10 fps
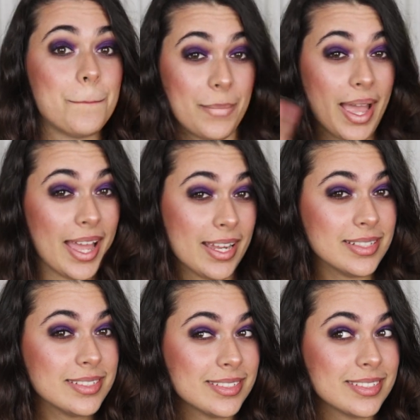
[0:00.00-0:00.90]

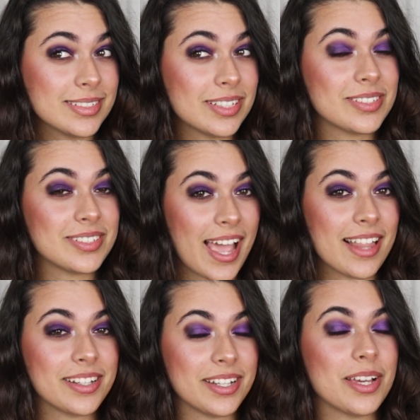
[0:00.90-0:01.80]
pan the
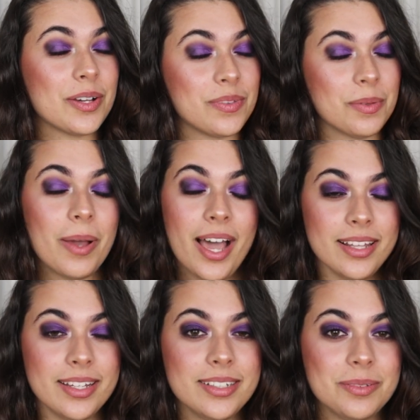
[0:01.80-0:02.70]
totality of the
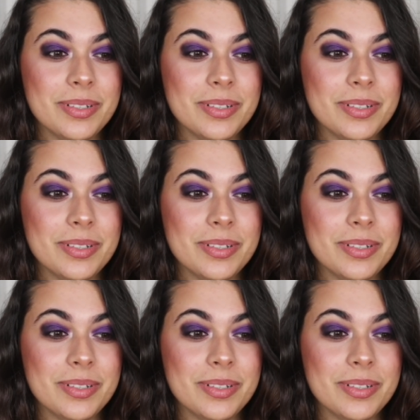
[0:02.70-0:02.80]
palette